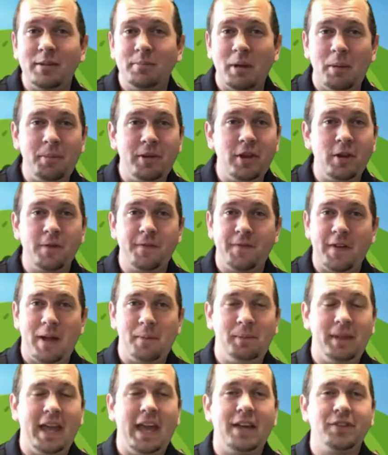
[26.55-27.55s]
Maybe your
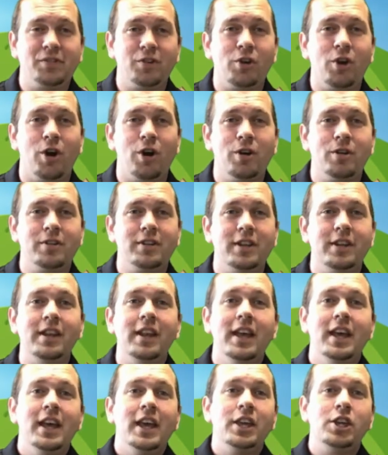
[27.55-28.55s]
family has a garden and
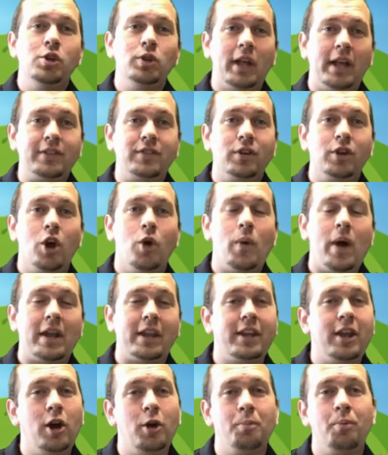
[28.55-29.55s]
you like to go out
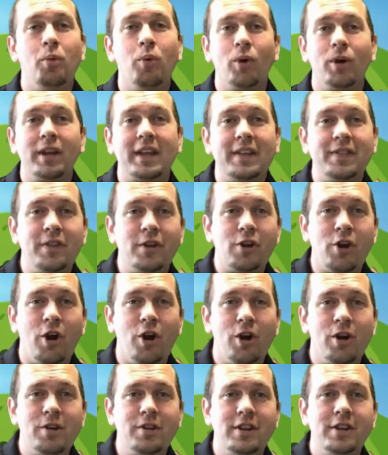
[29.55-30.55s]
and help work in the garden,